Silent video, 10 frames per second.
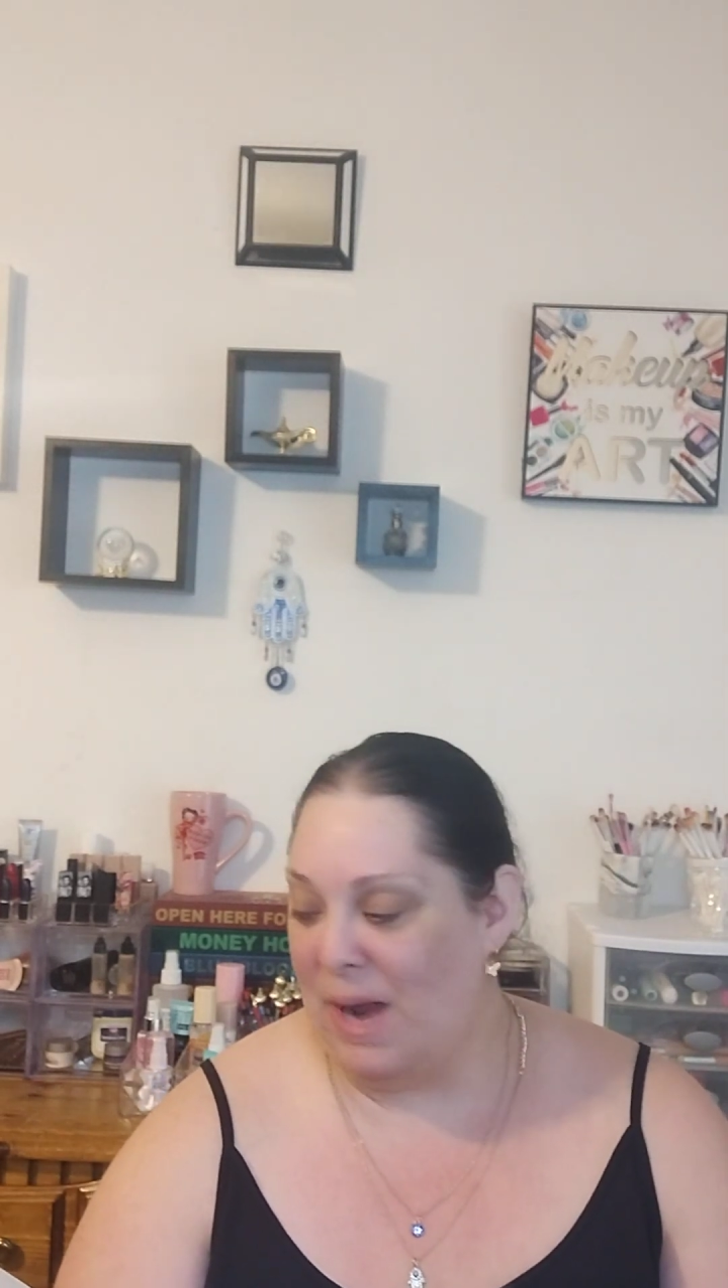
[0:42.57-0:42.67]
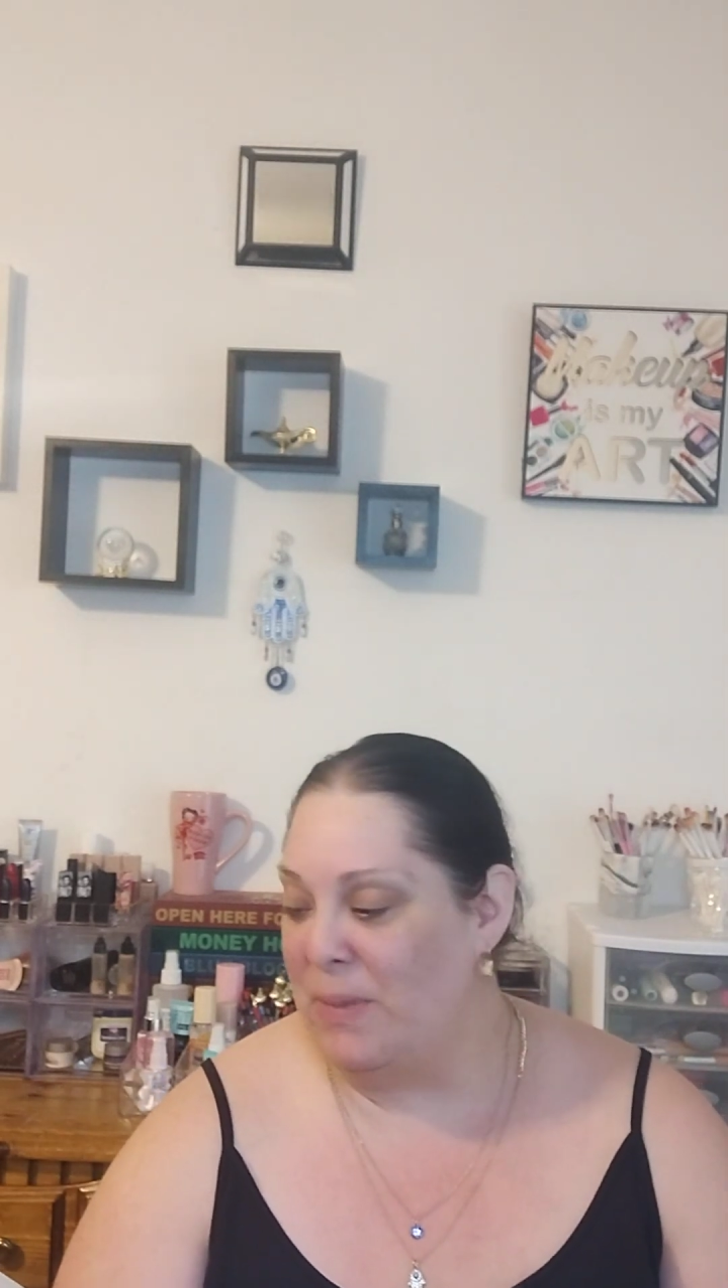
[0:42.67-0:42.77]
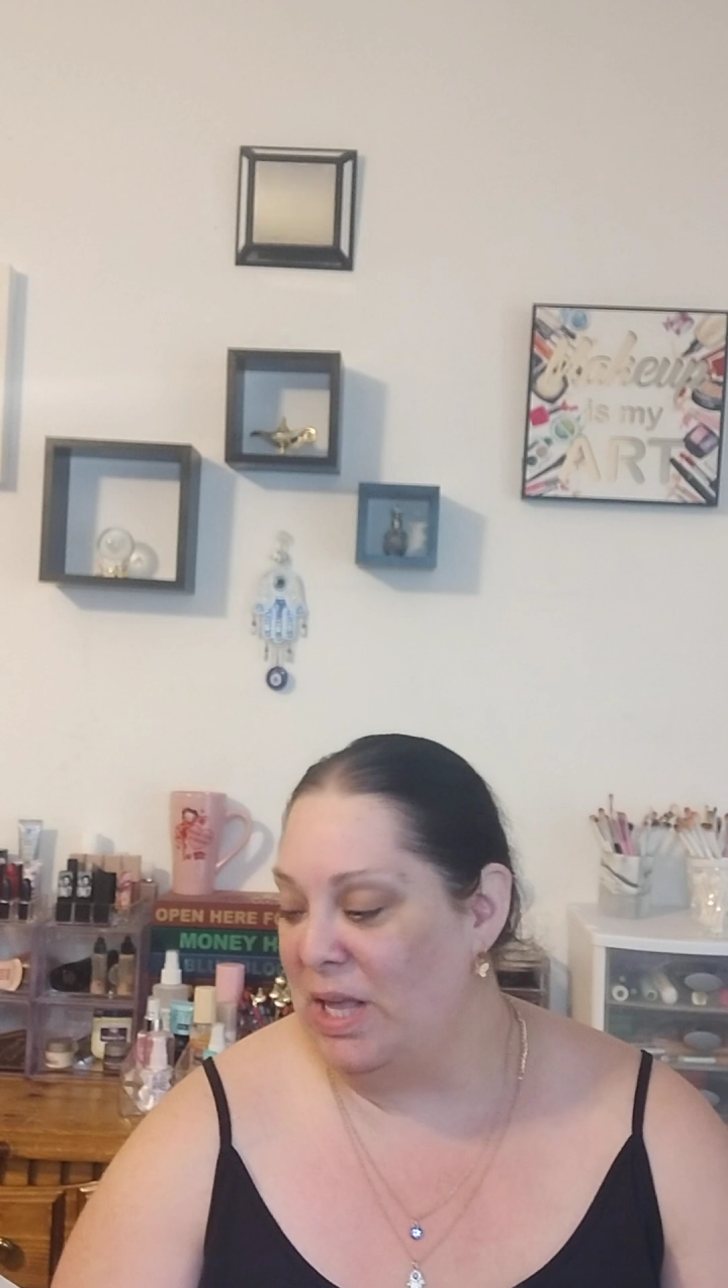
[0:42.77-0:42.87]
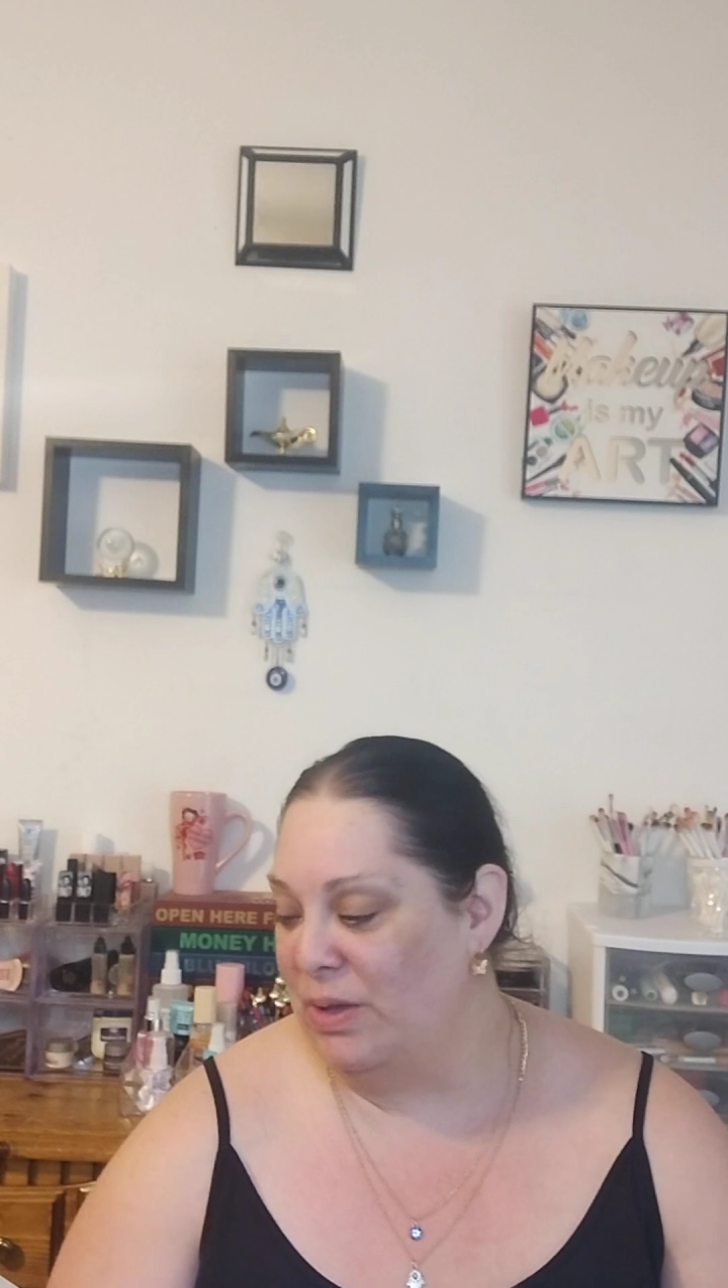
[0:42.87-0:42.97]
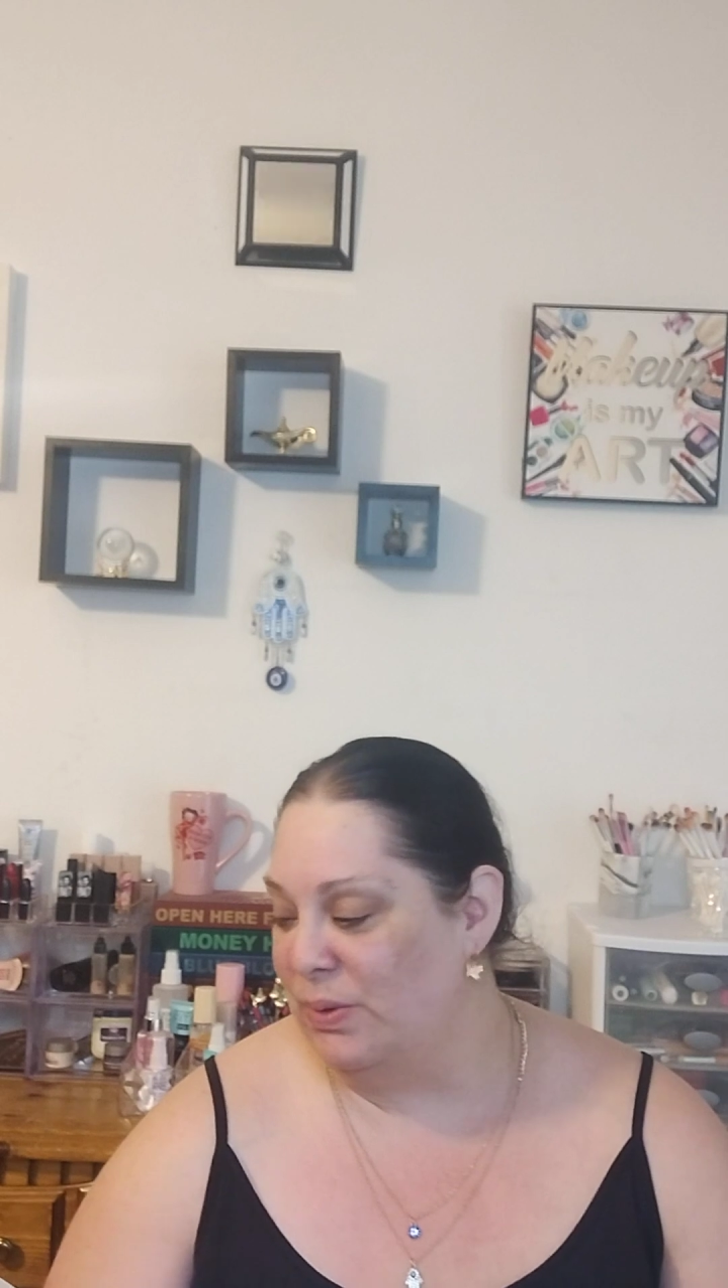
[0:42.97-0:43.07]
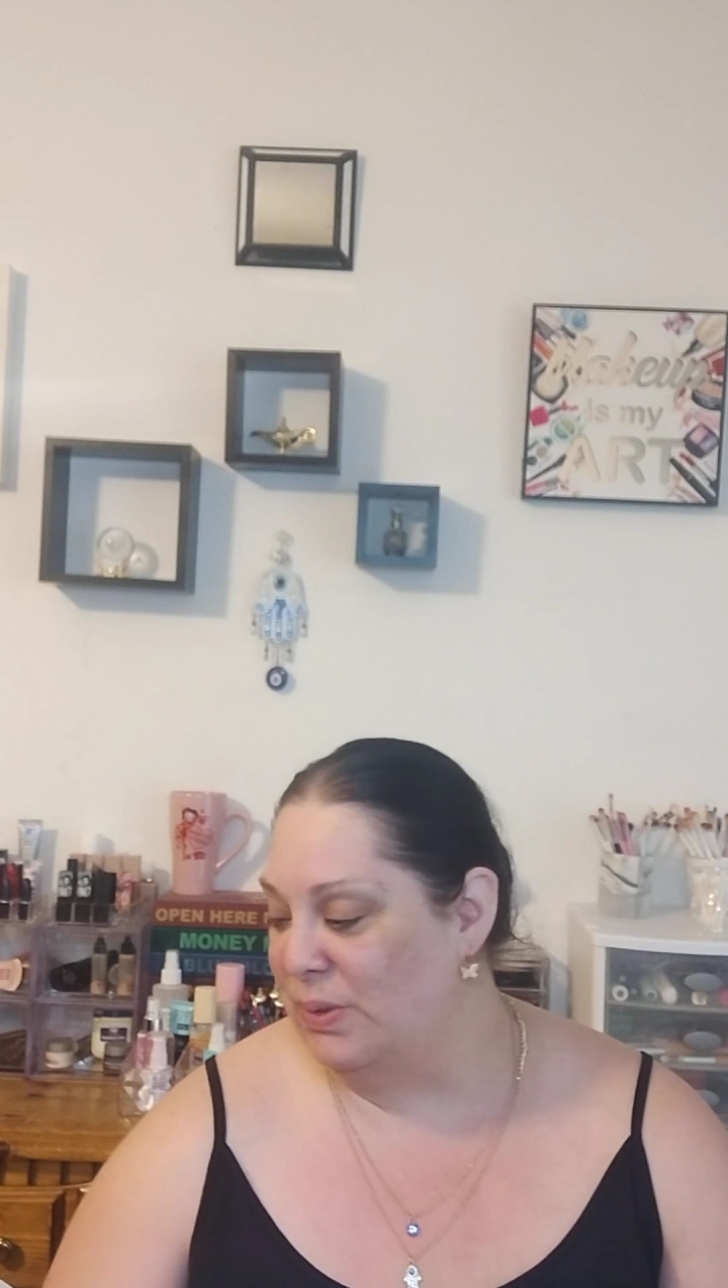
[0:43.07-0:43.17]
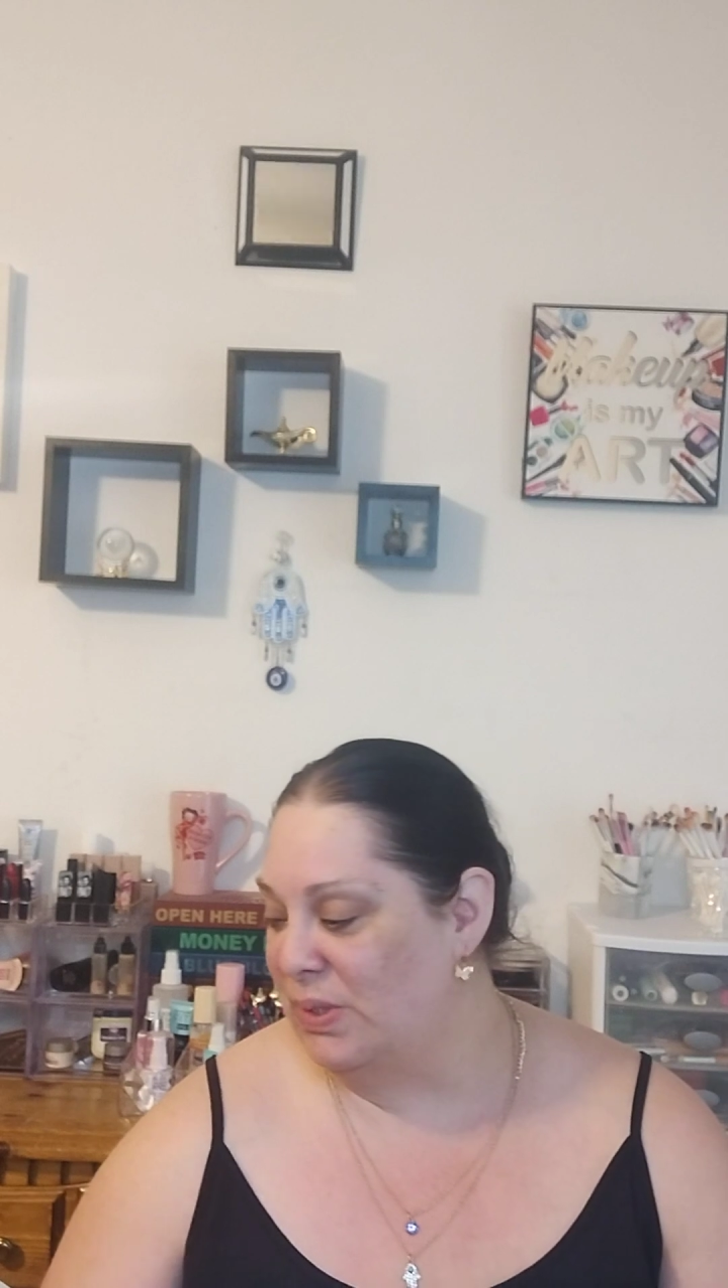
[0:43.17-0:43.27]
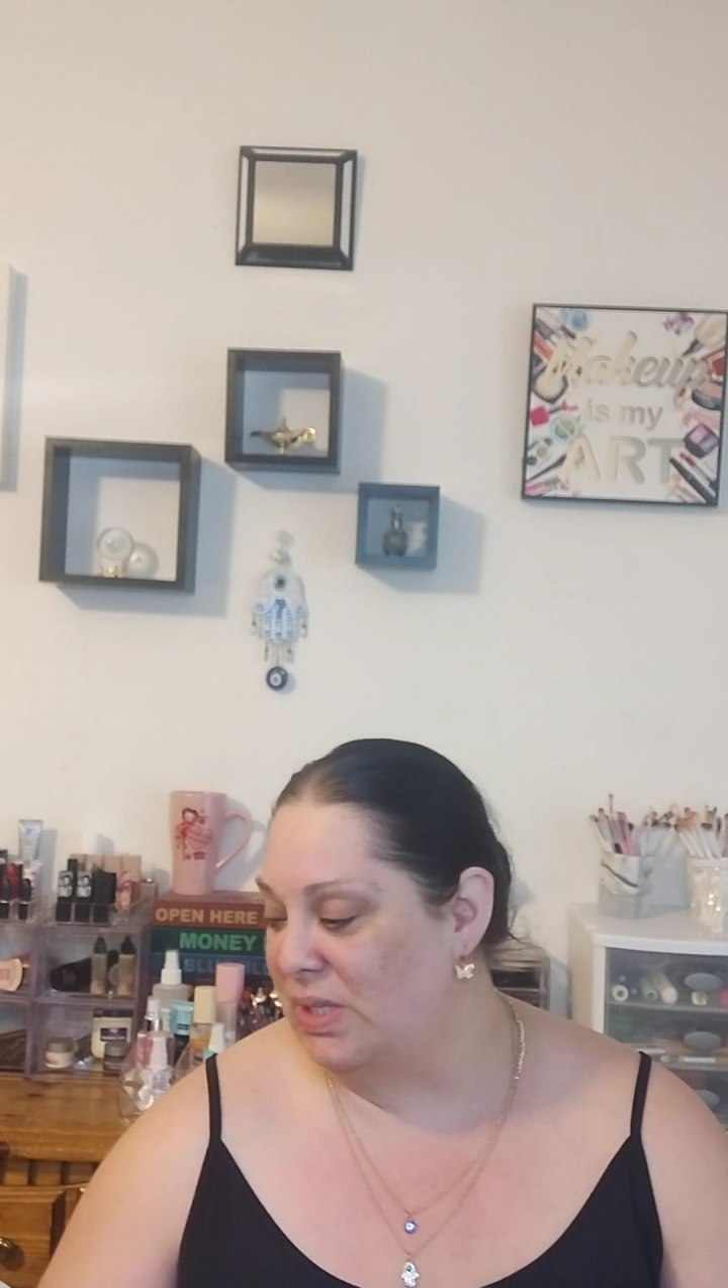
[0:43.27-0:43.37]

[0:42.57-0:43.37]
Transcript: I'm gonna use